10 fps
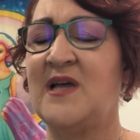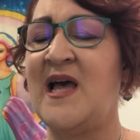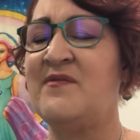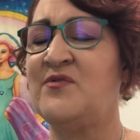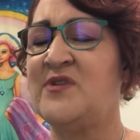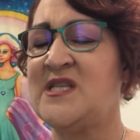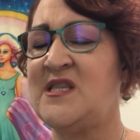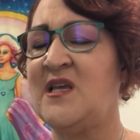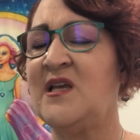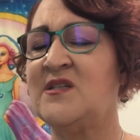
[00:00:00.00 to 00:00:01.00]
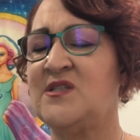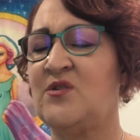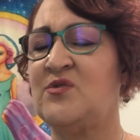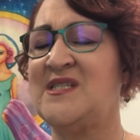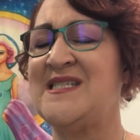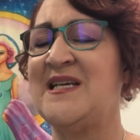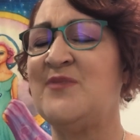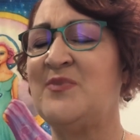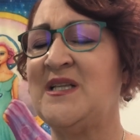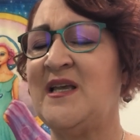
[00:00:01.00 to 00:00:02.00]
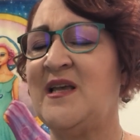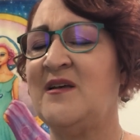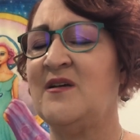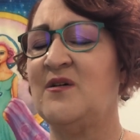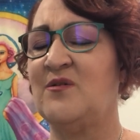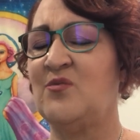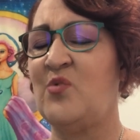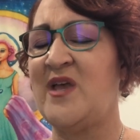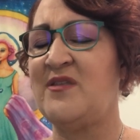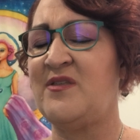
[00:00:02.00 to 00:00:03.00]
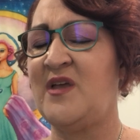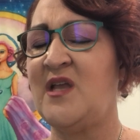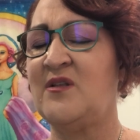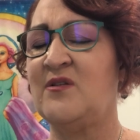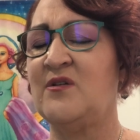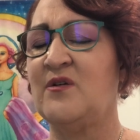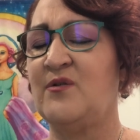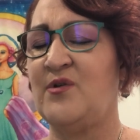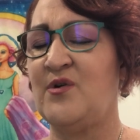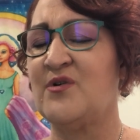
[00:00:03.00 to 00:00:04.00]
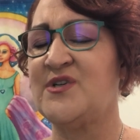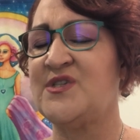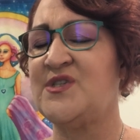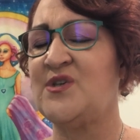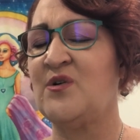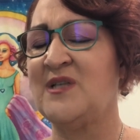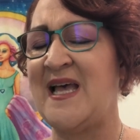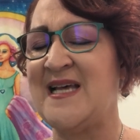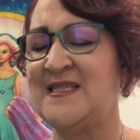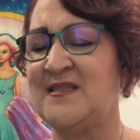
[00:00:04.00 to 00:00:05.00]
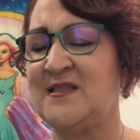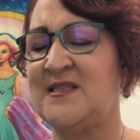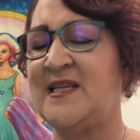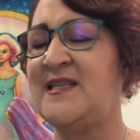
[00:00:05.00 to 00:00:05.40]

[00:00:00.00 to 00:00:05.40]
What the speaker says: Everything is so deeply within your soul essence.